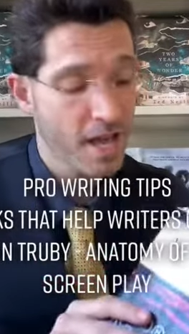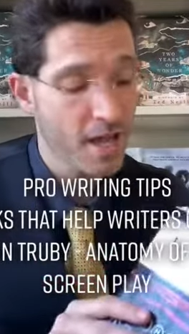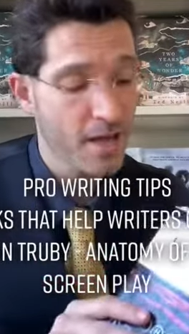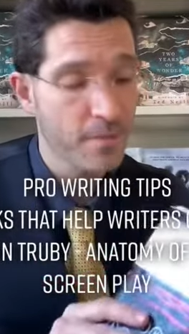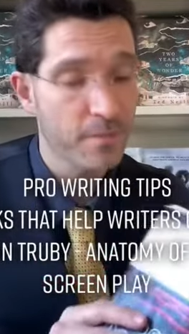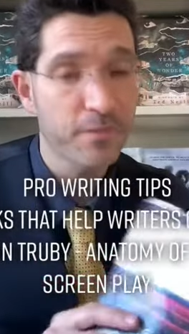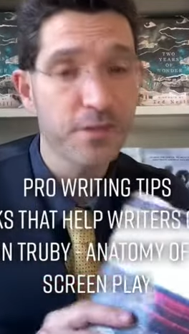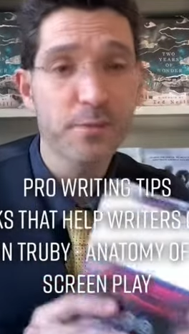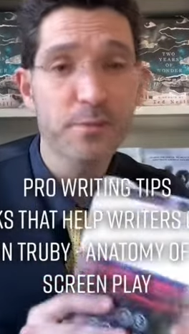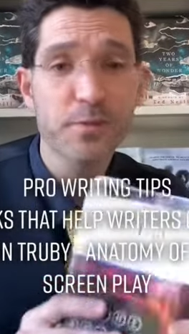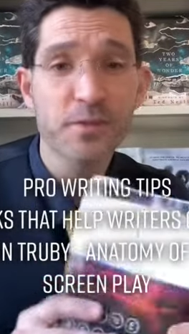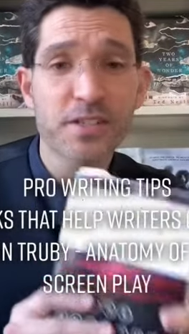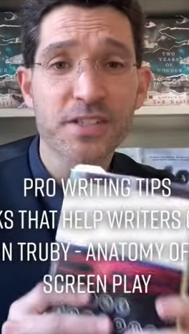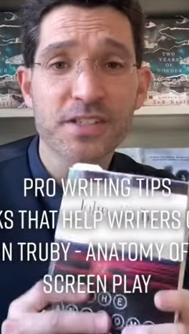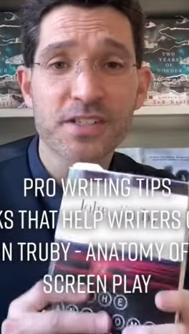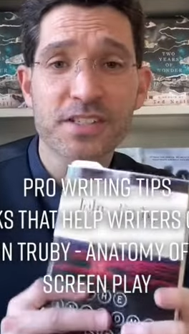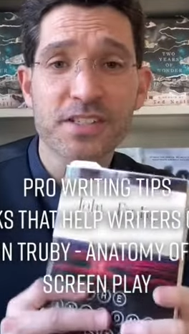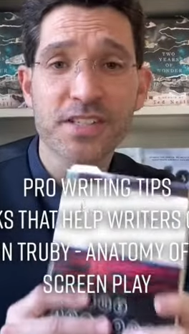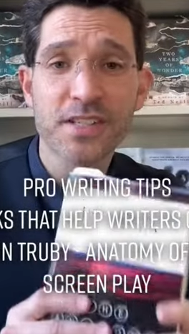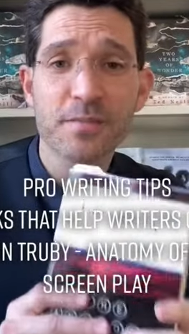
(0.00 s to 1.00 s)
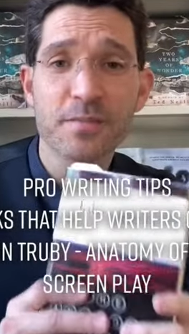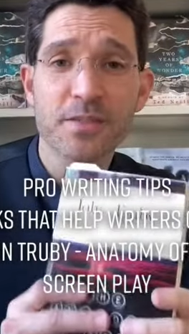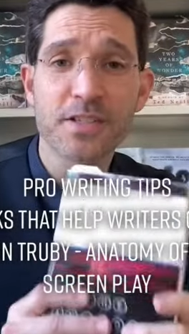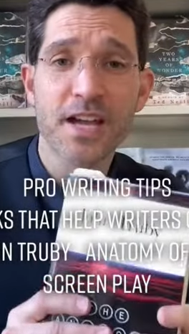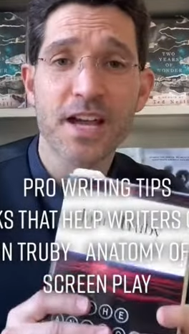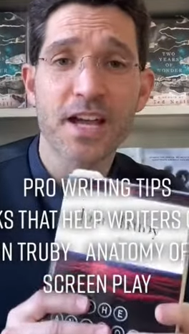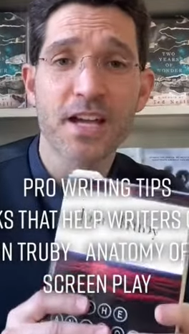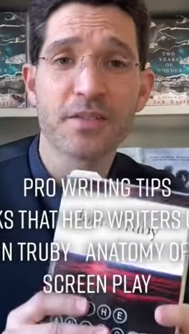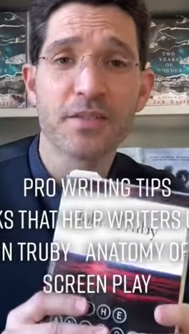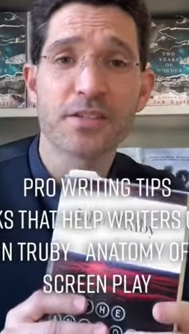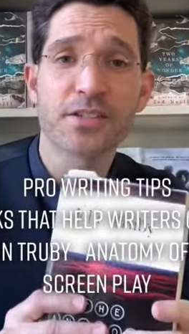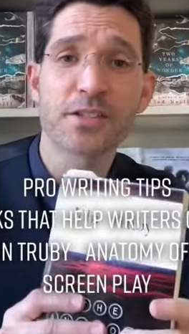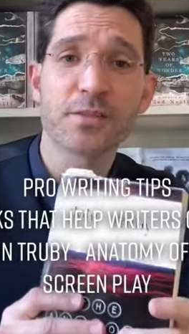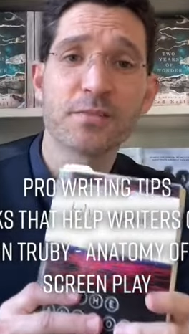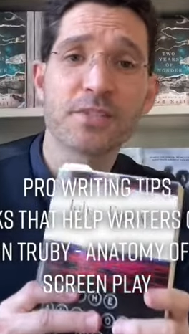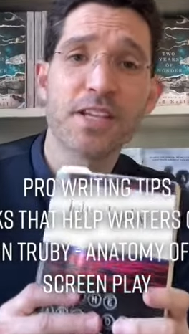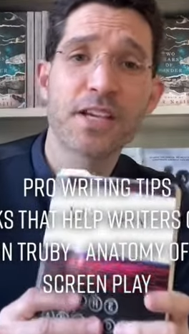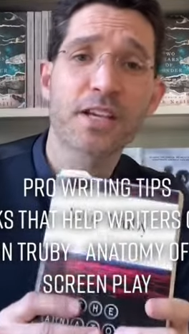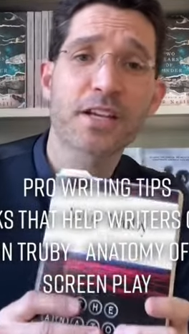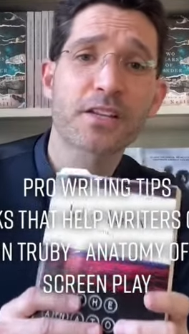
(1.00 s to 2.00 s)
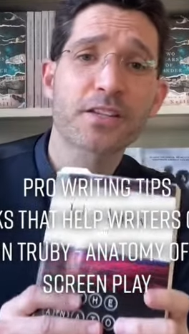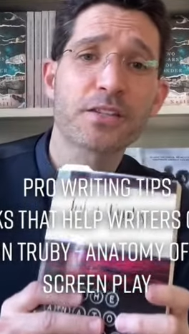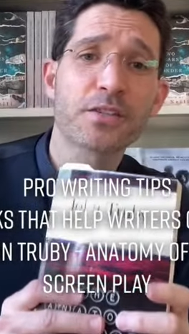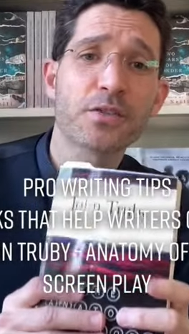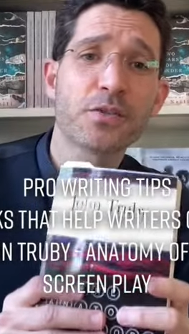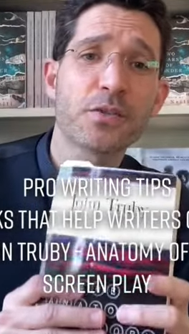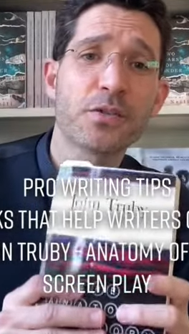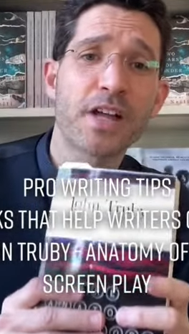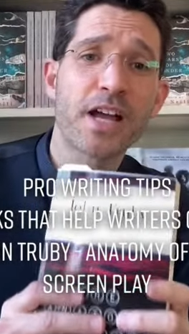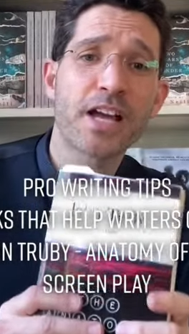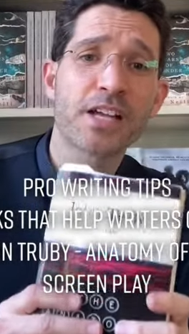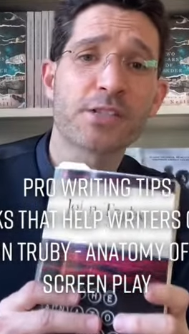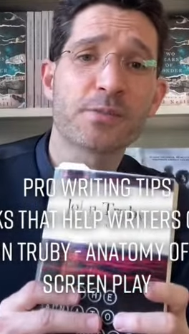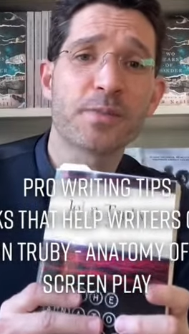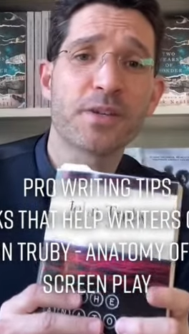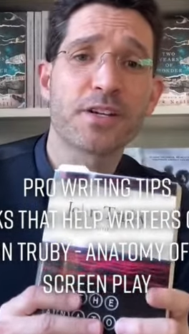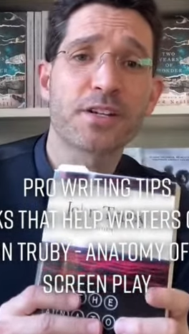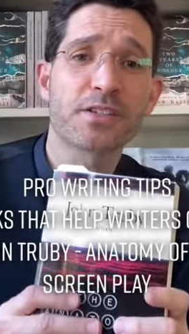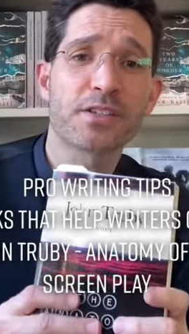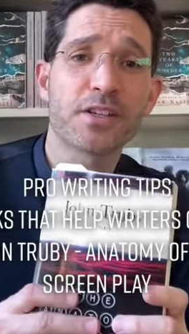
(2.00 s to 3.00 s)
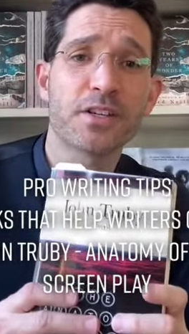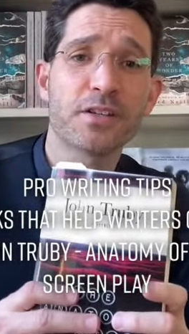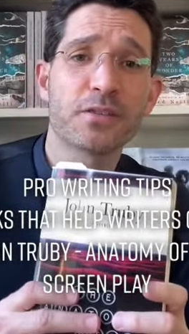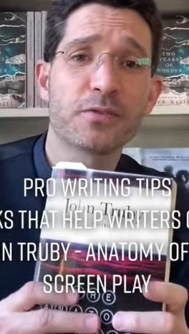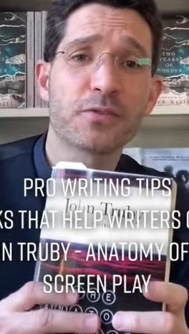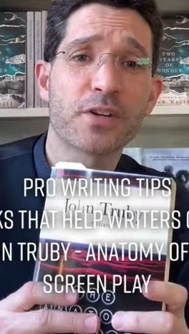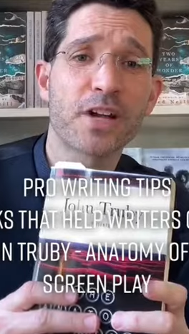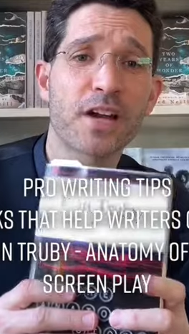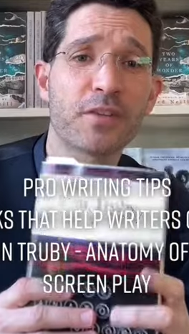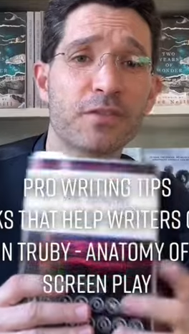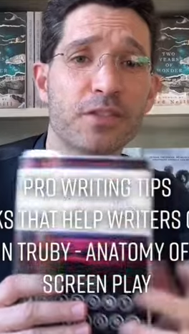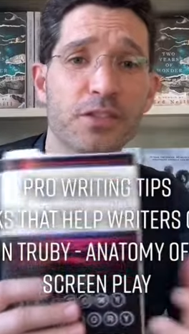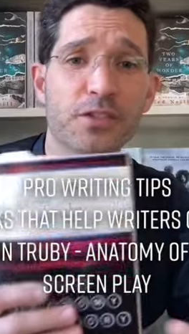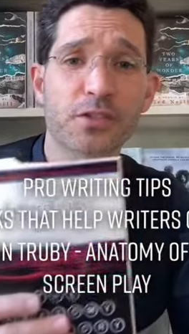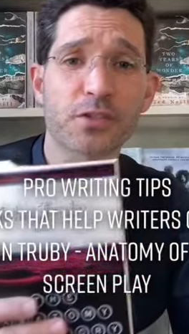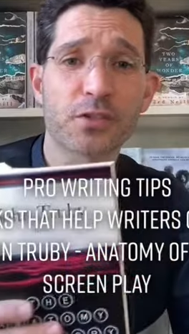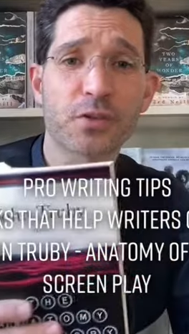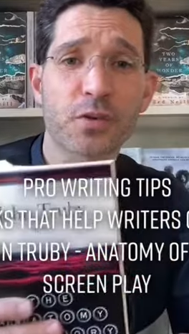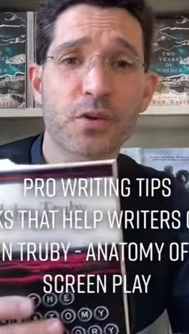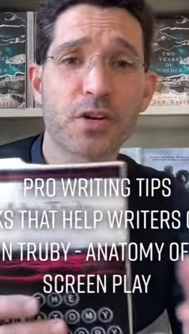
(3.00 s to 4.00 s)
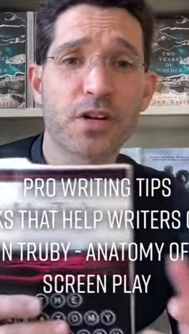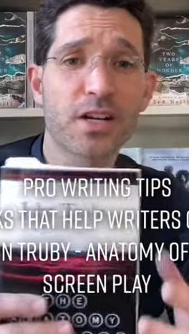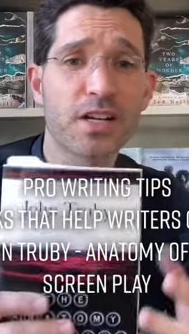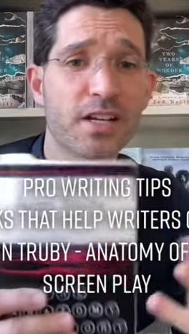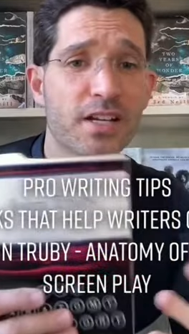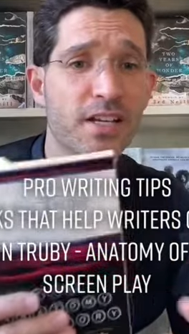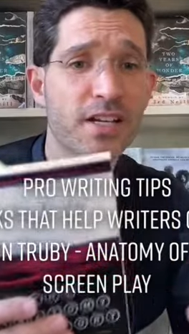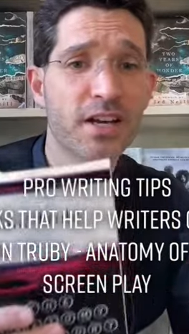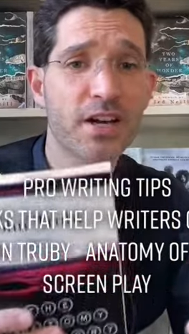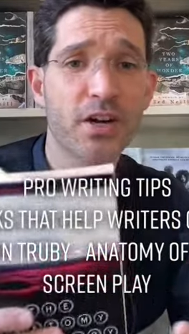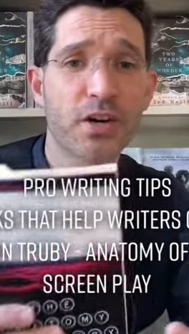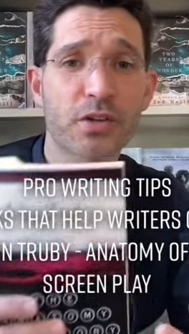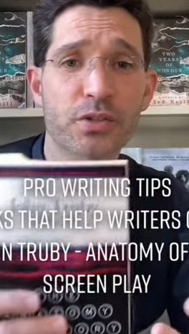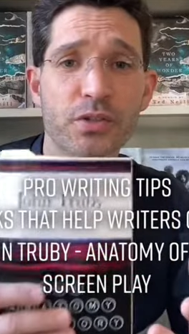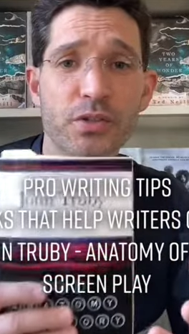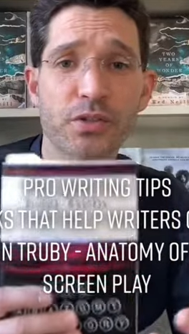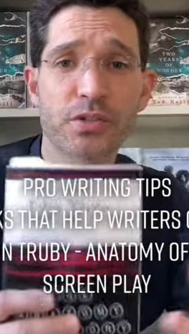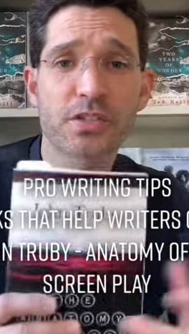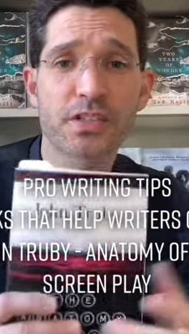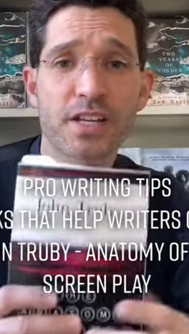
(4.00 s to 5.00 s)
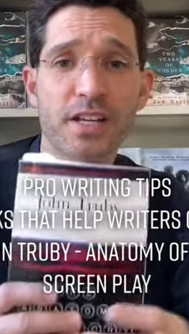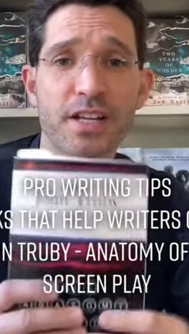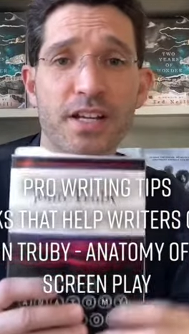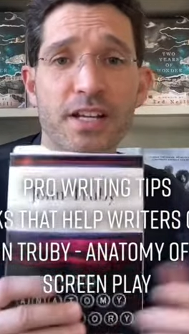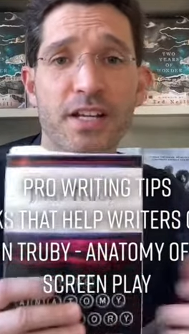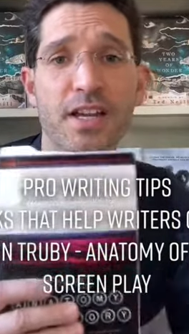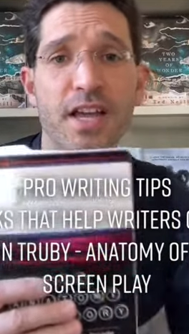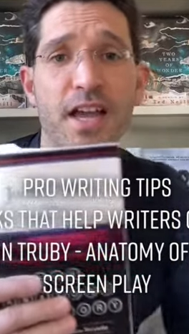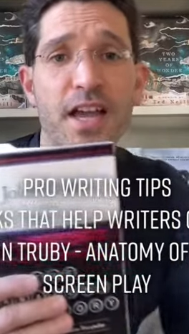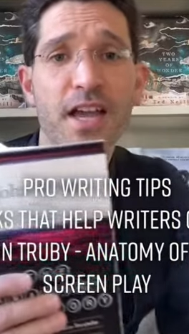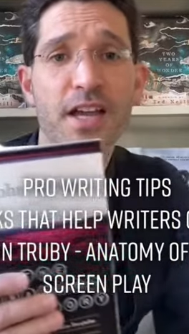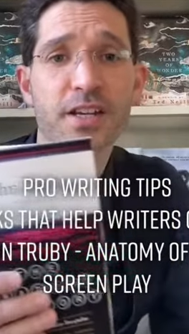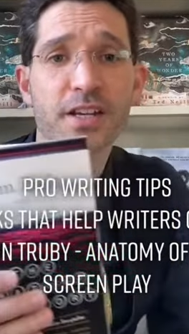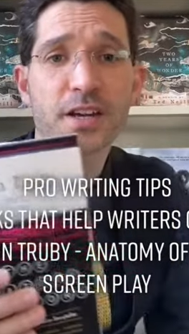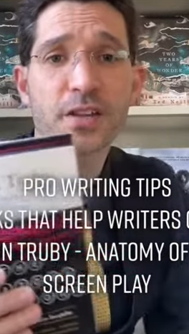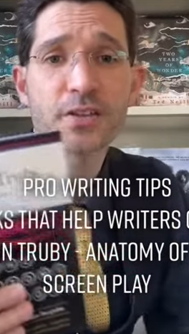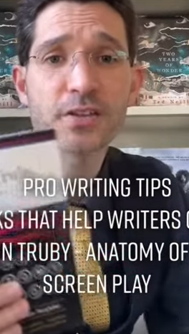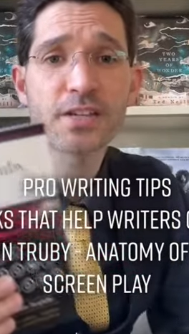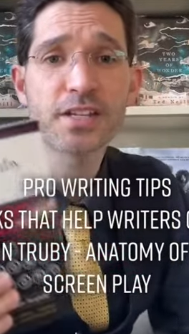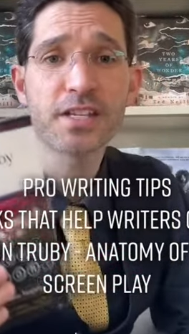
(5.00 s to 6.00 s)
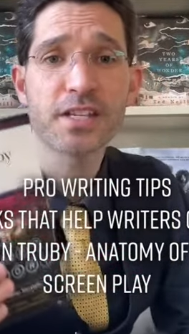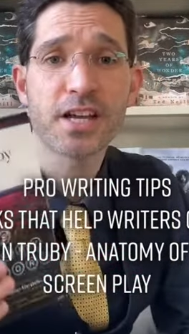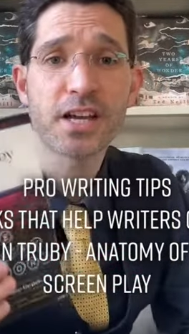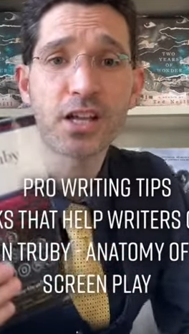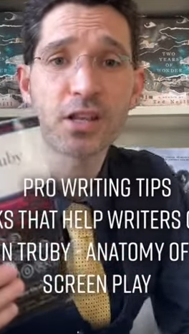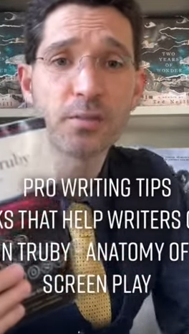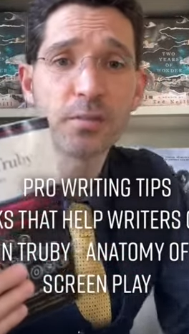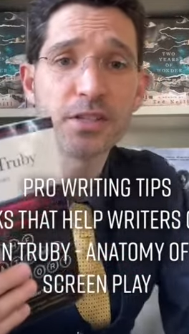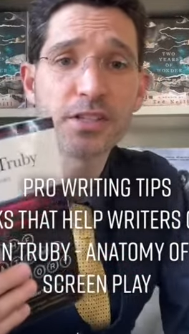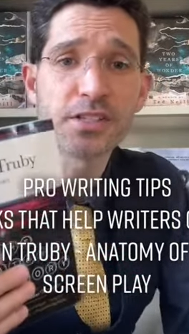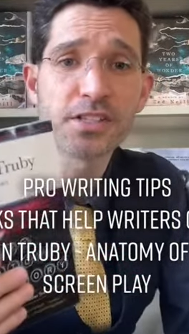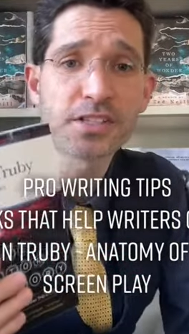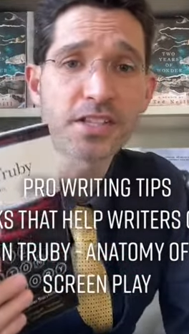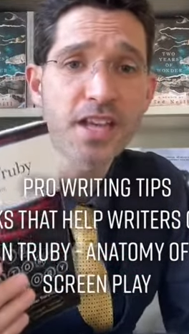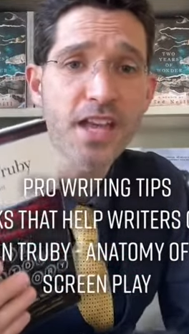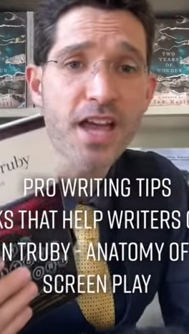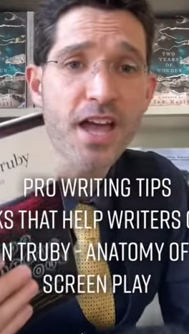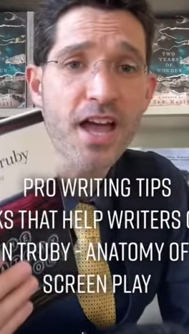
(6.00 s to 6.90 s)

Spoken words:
This book does a deep dive on some technical aspects of crafting story, character, setting, and other key elements.